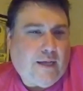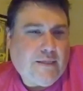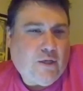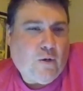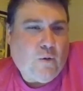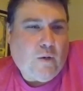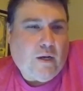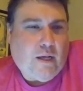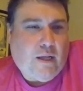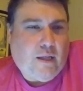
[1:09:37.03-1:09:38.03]
So
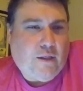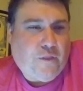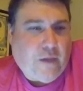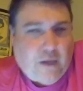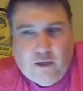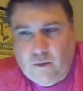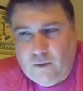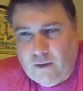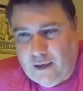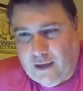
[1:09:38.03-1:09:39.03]
thank
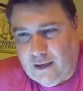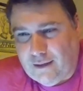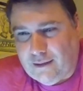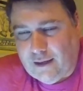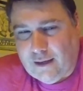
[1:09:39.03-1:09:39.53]
you, and